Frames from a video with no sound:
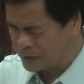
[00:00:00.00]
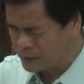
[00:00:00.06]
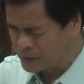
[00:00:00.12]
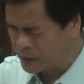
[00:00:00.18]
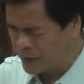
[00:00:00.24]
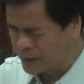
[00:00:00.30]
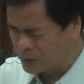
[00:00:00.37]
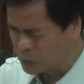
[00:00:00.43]

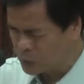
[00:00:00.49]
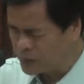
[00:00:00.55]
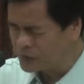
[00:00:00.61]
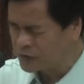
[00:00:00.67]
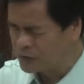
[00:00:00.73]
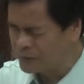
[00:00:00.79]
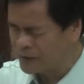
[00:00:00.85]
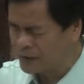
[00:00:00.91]
Grant
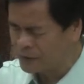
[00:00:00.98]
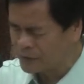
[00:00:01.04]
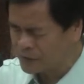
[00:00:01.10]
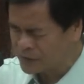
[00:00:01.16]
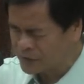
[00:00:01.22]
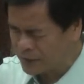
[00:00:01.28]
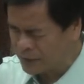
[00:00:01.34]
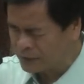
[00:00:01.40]
wisdom and
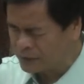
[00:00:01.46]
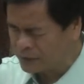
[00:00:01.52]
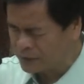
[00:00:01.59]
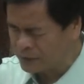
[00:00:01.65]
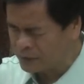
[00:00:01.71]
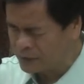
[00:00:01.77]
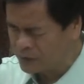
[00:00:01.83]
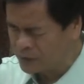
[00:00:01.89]

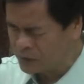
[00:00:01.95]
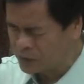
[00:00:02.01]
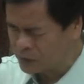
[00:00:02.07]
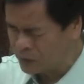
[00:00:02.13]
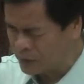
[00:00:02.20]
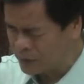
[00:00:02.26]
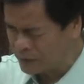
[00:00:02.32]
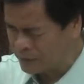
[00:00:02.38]
understanding
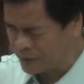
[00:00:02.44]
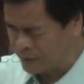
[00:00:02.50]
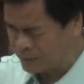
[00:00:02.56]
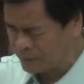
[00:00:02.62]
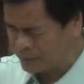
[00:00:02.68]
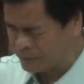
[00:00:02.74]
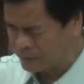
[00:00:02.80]
to all of them.